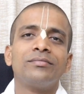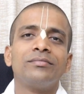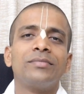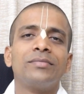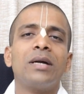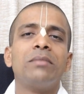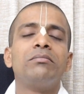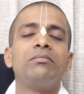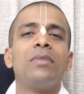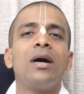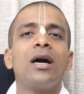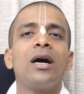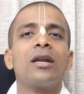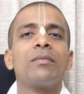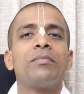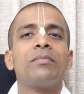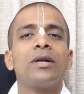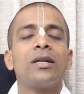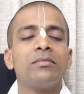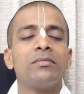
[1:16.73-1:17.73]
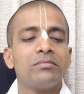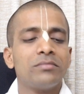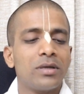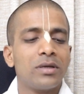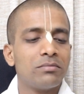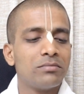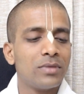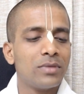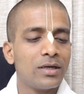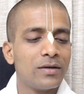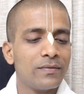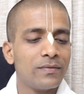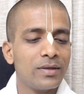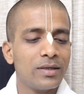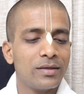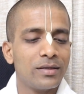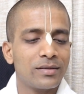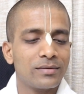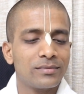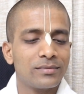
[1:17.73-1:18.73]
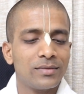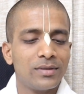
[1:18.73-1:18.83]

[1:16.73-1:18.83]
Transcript: Brahmarpanam Brahmahavir.